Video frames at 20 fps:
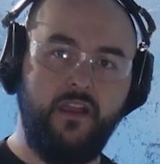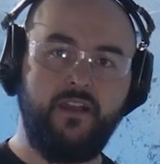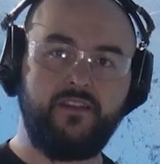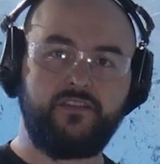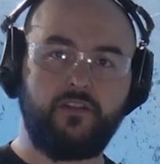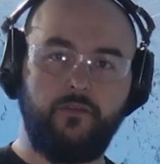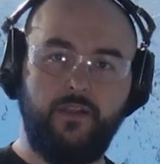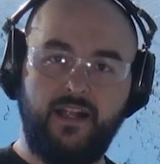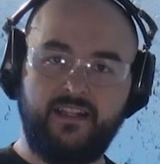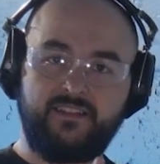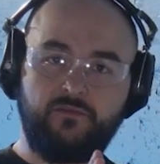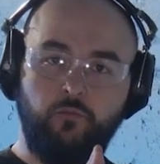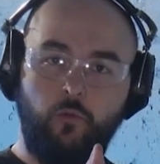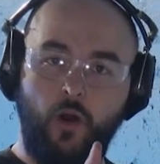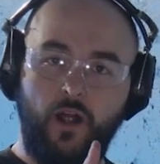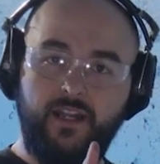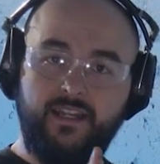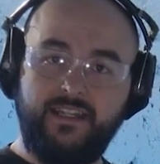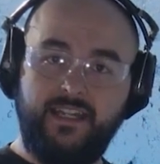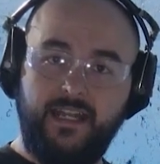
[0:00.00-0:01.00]
So that's
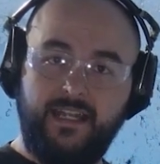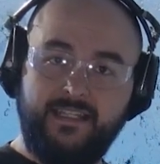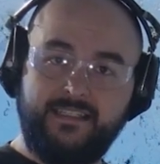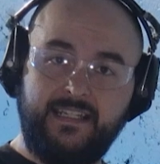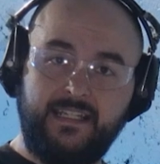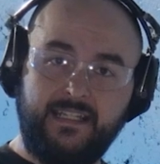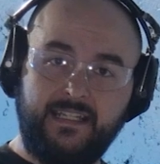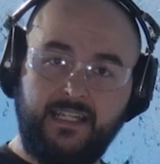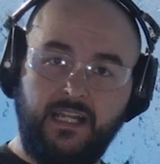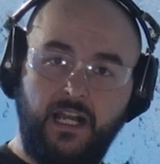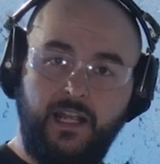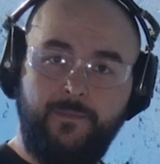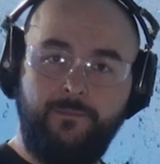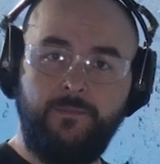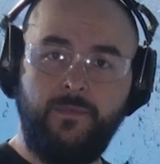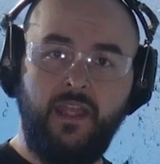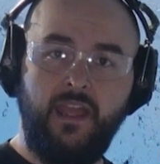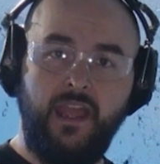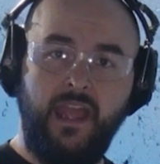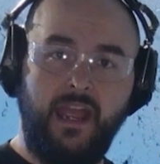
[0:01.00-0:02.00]
one getting to the gun,
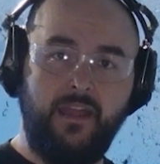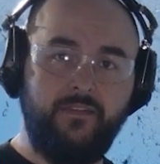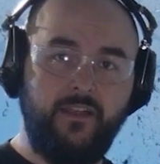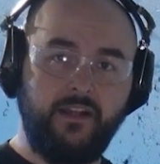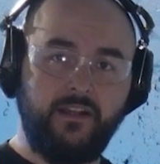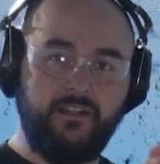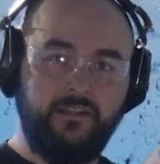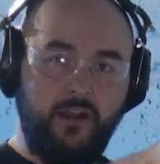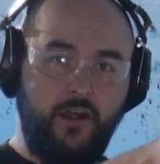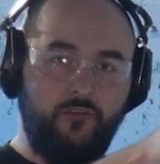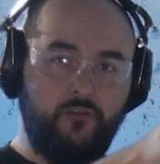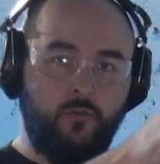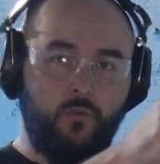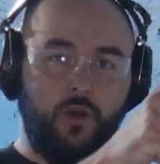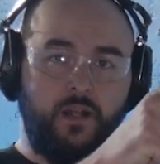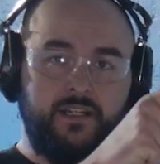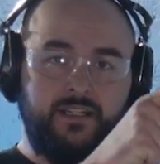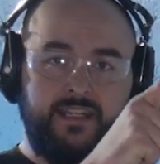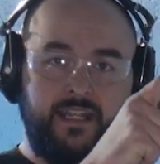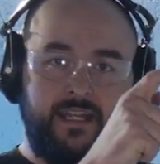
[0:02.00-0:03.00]
and then another
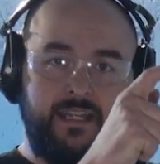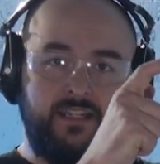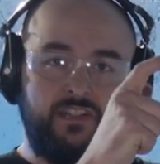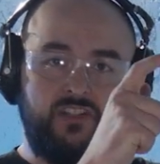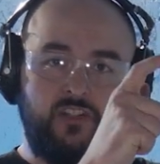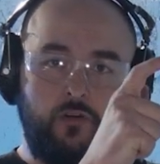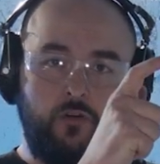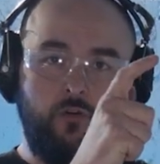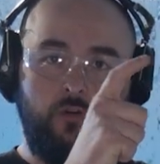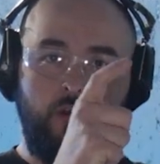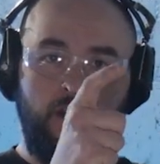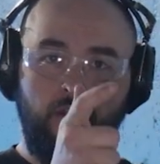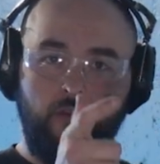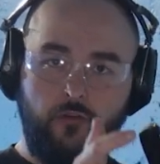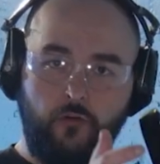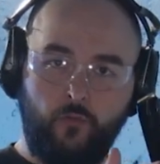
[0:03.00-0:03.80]
one getting to